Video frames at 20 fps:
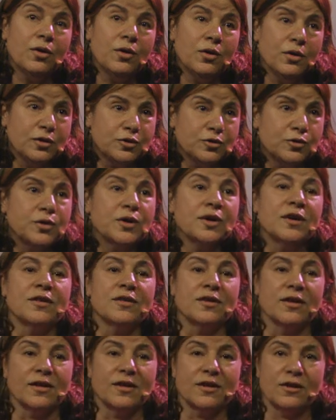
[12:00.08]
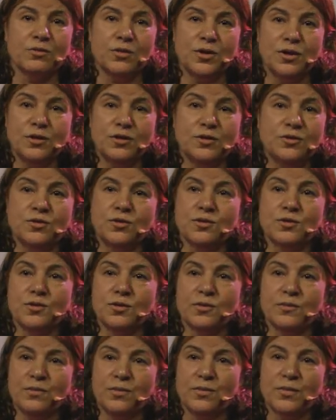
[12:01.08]
all together, we need
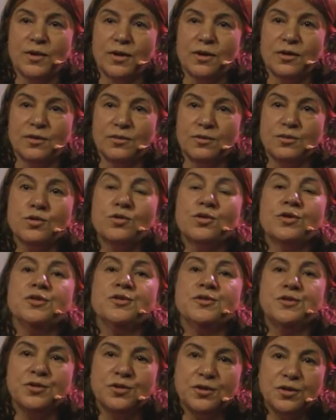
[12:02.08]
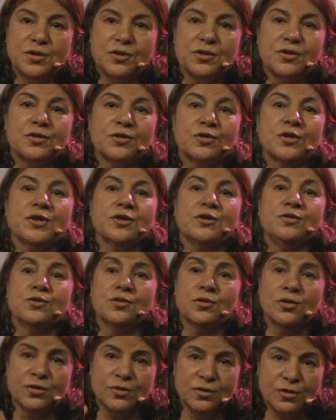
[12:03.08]
to continue talking,
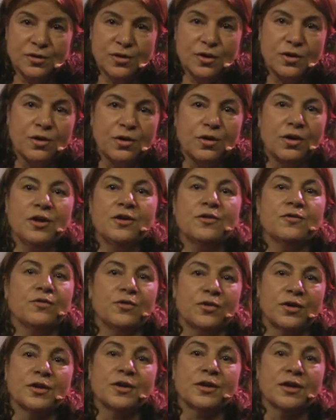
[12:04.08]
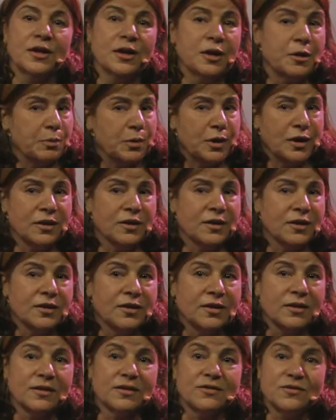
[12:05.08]
to continue calling for
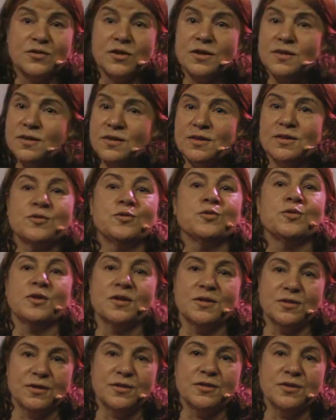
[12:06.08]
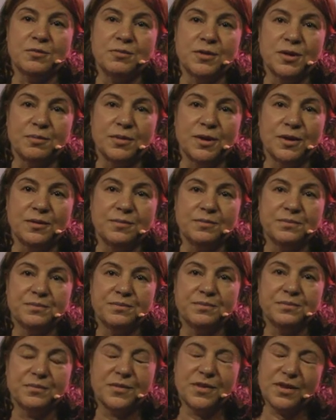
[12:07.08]
bringing justice to Yazidi people.
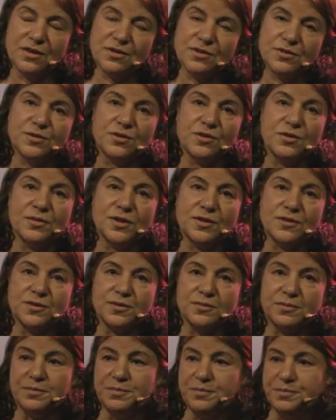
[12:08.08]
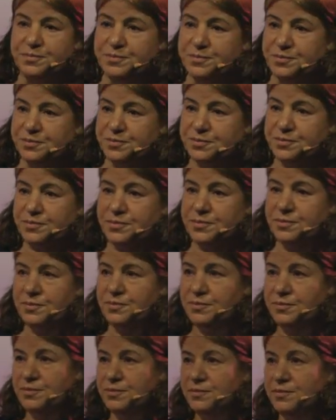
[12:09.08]
Thank you so
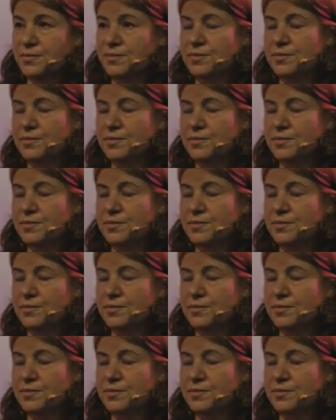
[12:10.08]
much.